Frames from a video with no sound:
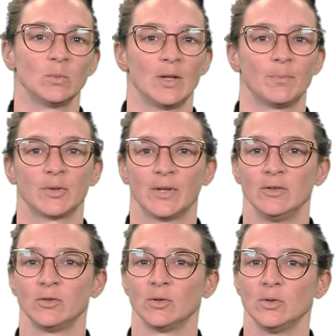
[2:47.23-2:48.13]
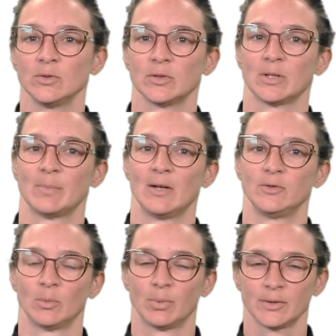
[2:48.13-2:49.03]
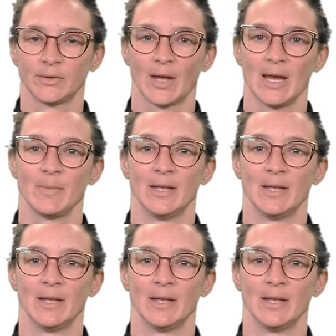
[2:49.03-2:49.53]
with potential users about your prototype